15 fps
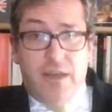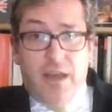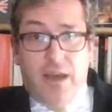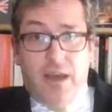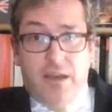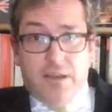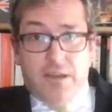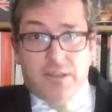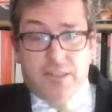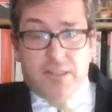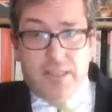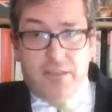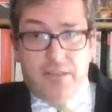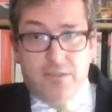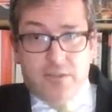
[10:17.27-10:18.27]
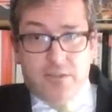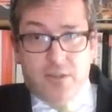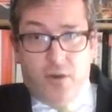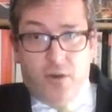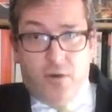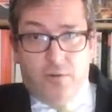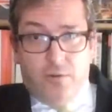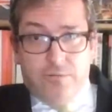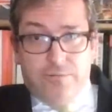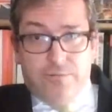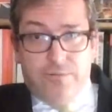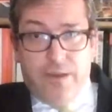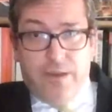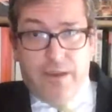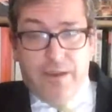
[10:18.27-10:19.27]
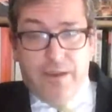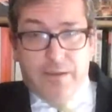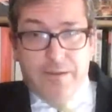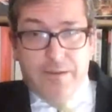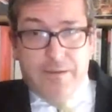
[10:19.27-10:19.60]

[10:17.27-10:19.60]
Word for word: uh, scenes of uh,